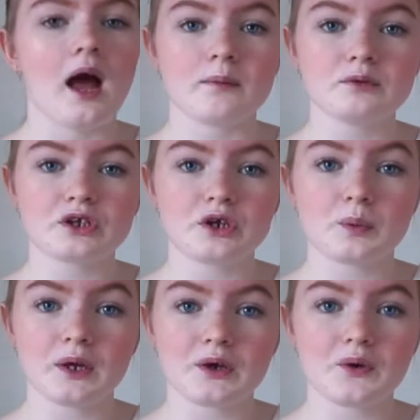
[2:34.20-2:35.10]
just going
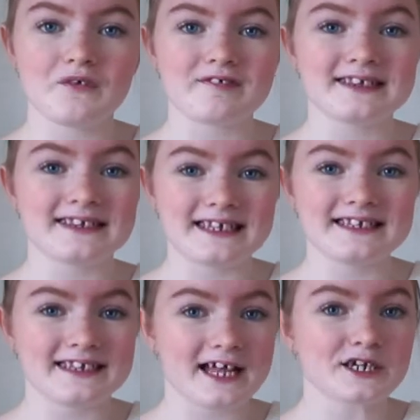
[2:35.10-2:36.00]
to quickly go over
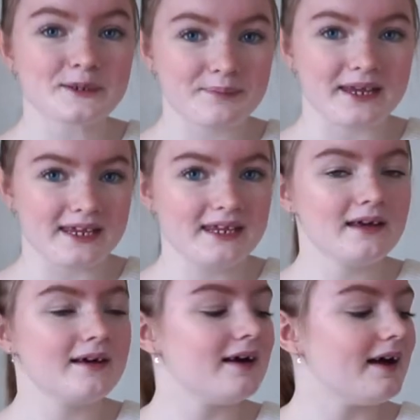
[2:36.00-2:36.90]

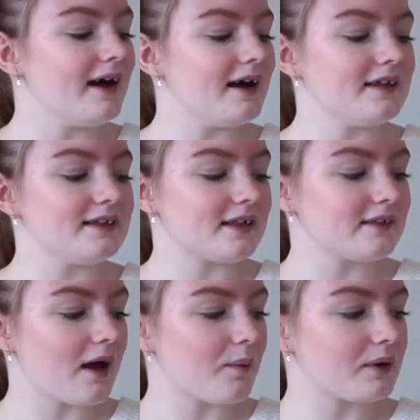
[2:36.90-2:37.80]
C/B, as
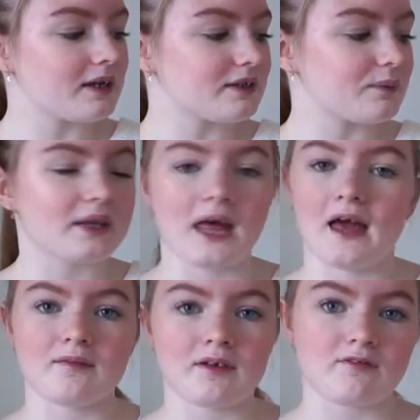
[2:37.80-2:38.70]
that one is the one I
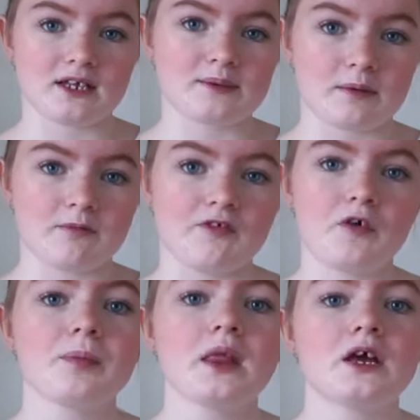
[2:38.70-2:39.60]
have never explained
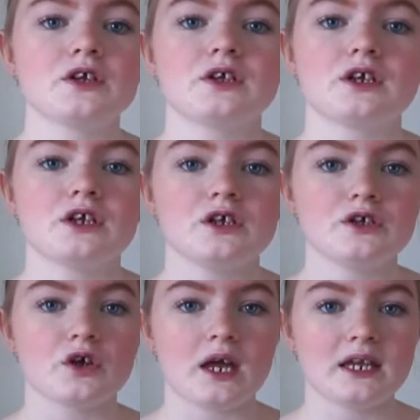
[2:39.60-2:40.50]
before. So you're going to
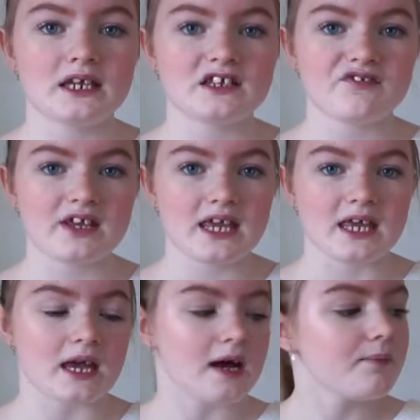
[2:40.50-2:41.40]
use your index finger
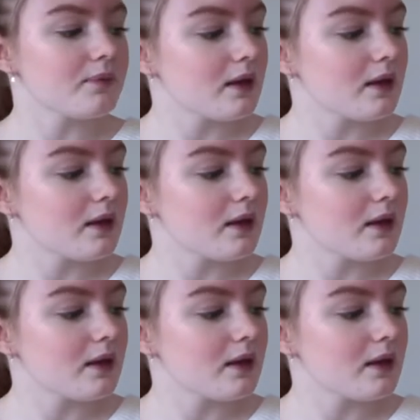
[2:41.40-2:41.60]
here,